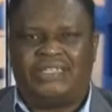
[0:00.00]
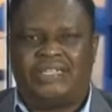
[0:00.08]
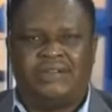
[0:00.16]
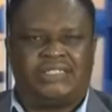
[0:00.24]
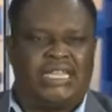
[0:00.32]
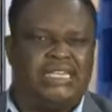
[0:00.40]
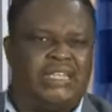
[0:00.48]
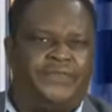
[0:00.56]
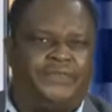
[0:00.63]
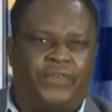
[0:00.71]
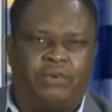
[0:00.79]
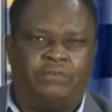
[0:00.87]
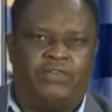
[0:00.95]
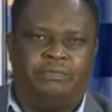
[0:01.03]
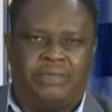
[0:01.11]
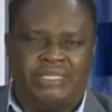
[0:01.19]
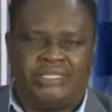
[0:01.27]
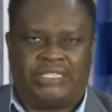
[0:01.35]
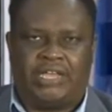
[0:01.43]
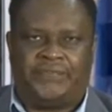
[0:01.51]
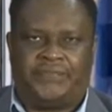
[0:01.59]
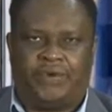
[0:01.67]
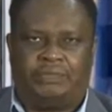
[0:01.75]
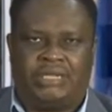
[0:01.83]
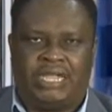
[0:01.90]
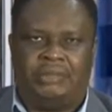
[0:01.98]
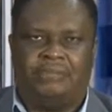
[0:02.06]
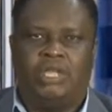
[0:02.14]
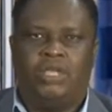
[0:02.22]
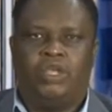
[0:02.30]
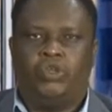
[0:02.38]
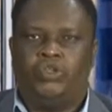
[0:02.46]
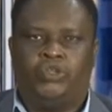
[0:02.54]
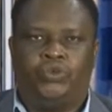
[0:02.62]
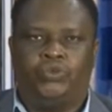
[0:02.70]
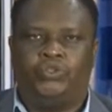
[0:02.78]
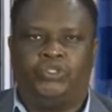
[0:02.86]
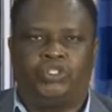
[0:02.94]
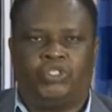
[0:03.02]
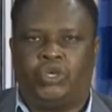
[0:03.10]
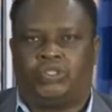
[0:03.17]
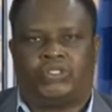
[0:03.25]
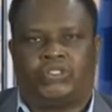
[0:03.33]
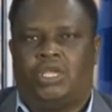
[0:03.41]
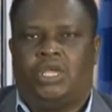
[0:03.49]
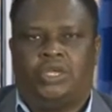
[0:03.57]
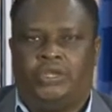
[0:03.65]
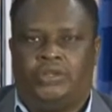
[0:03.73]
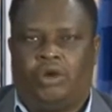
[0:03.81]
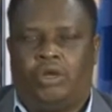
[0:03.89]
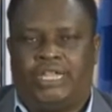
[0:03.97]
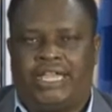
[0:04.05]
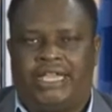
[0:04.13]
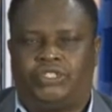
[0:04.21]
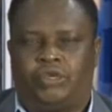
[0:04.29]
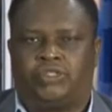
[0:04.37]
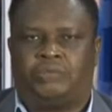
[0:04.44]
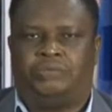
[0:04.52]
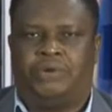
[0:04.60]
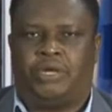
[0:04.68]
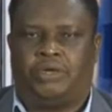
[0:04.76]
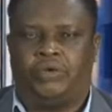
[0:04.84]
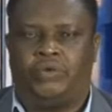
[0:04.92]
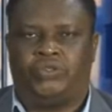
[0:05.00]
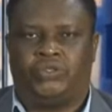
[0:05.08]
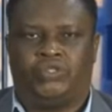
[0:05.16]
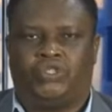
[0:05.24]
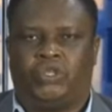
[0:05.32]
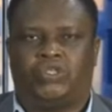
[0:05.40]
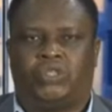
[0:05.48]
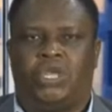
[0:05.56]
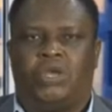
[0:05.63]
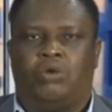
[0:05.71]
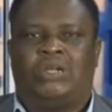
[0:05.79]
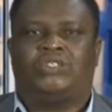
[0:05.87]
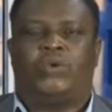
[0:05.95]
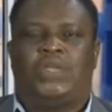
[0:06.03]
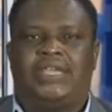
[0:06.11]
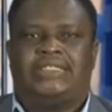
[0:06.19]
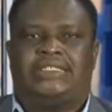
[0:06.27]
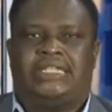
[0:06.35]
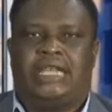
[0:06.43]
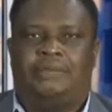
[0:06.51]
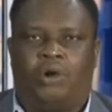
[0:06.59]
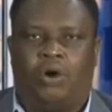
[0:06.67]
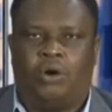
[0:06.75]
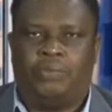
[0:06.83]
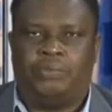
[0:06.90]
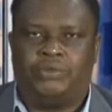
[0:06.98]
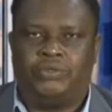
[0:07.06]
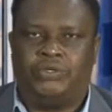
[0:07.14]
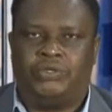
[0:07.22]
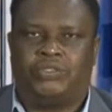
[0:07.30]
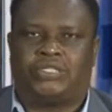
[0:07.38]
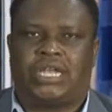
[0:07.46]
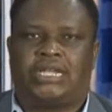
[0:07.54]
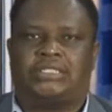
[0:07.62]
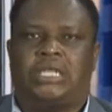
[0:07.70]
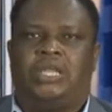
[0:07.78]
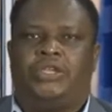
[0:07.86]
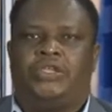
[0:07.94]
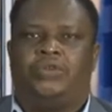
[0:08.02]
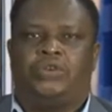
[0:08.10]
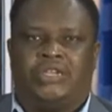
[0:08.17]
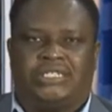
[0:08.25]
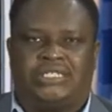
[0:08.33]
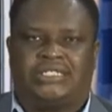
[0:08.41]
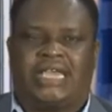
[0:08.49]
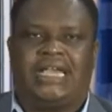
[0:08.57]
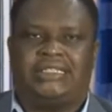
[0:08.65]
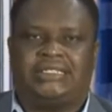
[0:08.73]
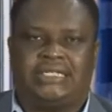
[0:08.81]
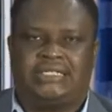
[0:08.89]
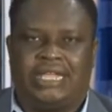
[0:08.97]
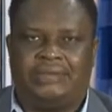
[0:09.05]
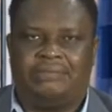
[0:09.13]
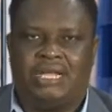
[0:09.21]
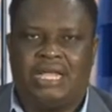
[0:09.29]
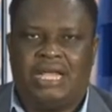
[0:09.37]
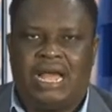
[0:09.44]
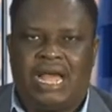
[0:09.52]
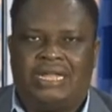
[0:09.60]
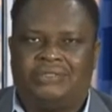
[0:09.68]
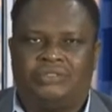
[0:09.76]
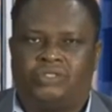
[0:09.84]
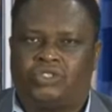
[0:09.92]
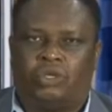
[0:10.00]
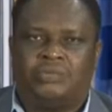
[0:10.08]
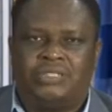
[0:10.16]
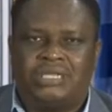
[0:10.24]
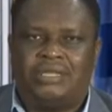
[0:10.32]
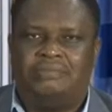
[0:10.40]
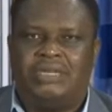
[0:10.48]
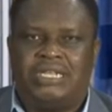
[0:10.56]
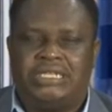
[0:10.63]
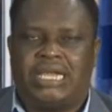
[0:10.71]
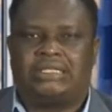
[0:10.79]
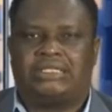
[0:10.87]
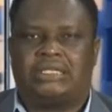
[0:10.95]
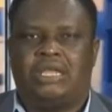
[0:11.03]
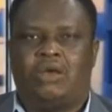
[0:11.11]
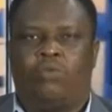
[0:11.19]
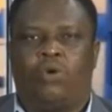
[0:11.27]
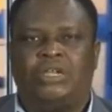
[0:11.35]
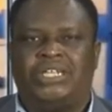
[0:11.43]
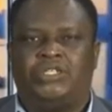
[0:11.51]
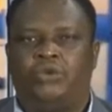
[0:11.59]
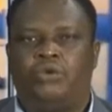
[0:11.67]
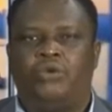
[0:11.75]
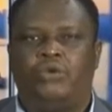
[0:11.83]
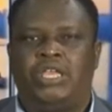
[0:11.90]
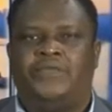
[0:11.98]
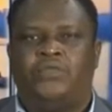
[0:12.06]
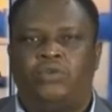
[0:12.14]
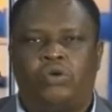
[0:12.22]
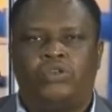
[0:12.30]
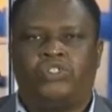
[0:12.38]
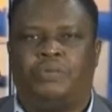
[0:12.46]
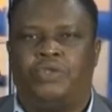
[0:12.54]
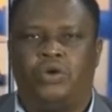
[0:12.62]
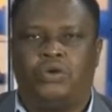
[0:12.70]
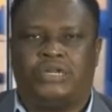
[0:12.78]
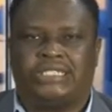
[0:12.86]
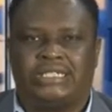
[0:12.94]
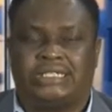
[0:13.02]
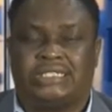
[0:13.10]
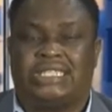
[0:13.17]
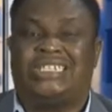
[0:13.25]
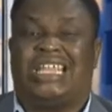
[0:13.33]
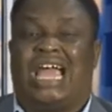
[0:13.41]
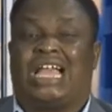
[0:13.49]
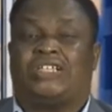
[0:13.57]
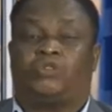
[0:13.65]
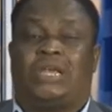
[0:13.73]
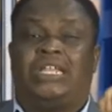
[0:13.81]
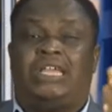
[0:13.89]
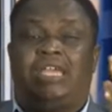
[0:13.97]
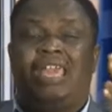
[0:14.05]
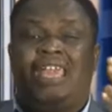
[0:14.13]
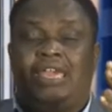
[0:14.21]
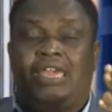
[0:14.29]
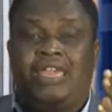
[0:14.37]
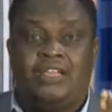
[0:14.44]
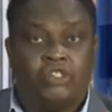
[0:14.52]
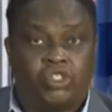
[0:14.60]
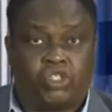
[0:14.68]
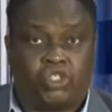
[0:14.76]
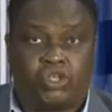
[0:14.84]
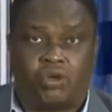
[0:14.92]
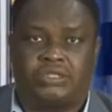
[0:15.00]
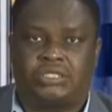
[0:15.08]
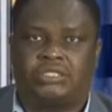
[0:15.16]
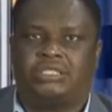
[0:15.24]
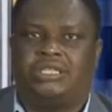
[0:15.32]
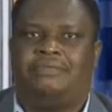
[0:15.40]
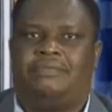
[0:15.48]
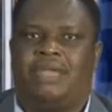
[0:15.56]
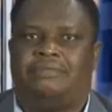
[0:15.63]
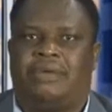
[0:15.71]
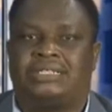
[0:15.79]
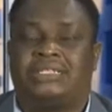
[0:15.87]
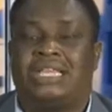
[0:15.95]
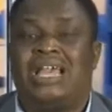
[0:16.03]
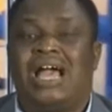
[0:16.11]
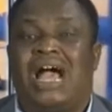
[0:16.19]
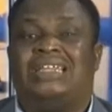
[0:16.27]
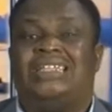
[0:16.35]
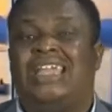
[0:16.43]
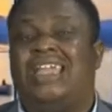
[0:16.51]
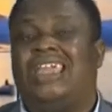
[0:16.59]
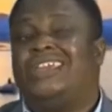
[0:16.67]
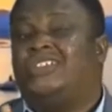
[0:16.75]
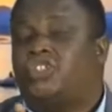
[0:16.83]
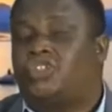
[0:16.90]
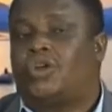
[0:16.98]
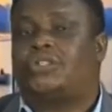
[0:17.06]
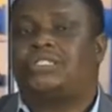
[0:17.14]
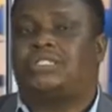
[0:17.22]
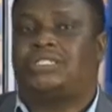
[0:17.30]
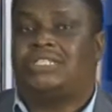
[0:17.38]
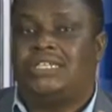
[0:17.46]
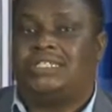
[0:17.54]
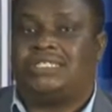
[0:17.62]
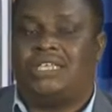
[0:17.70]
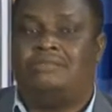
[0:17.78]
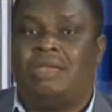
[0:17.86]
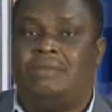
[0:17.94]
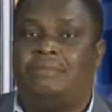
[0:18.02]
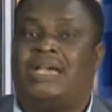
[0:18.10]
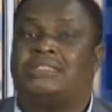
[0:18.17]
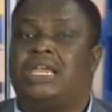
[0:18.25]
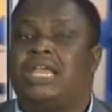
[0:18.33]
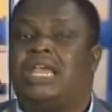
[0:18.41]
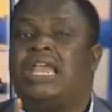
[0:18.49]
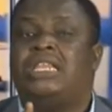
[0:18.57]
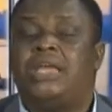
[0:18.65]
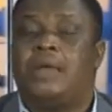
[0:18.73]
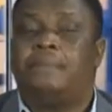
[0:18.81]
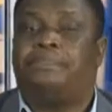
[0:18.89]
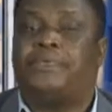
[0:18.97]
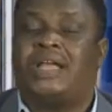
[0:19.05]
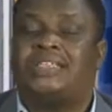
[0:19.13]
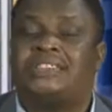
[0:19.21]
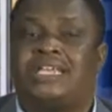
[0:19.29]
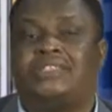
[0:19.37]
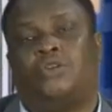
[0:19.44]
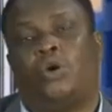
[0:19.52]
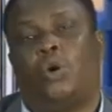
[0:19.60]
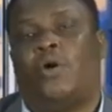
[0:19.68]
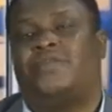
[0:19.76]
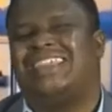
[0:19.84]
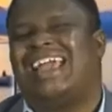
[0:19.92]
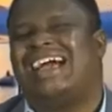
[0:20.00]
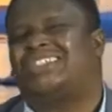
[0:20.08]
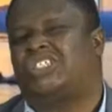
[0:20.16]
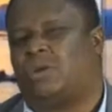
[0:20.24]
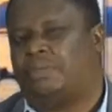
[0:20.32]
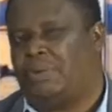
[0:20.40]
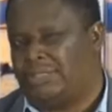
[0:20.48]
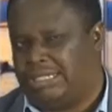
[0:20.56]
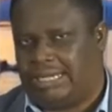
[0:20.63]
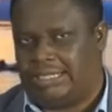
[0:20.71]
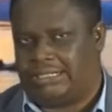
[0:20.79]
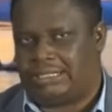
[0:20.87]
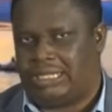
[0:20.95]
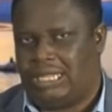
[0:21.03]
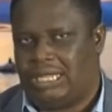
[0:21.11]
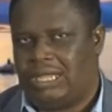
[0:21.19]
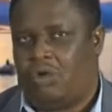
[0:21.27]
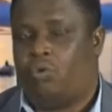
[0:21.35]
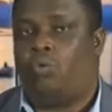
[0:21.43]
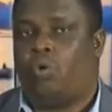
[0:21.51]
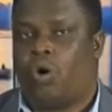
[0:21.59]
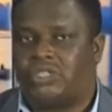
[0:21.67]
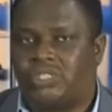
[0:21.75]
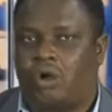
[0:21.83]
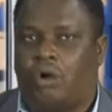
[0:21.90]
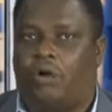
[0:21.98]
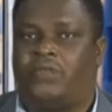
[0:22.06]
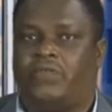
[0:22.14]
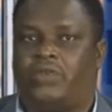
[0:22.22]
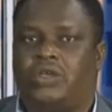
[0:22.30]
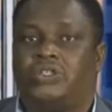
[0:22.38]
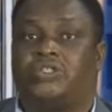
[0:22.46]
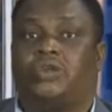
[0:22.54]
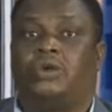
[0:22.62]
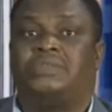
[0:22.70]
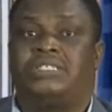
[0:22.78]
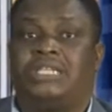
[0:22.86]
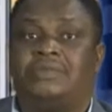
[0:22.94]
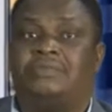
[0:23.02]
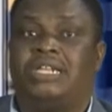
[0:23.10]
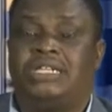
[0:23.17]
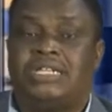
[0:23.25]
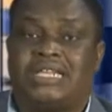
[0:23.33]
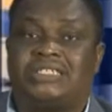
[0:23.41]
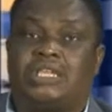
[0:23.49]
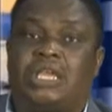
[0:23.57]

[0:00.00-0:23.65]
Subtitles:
there is any form of mistake from them, you just, all hell just break loose. You just want to eat them up. You start, criticizing them. And some team leaders, what they do even goes beyond criticism. They actually insult team members. And they insult these team members in the presence of their subordinates. Worse off, some team leaders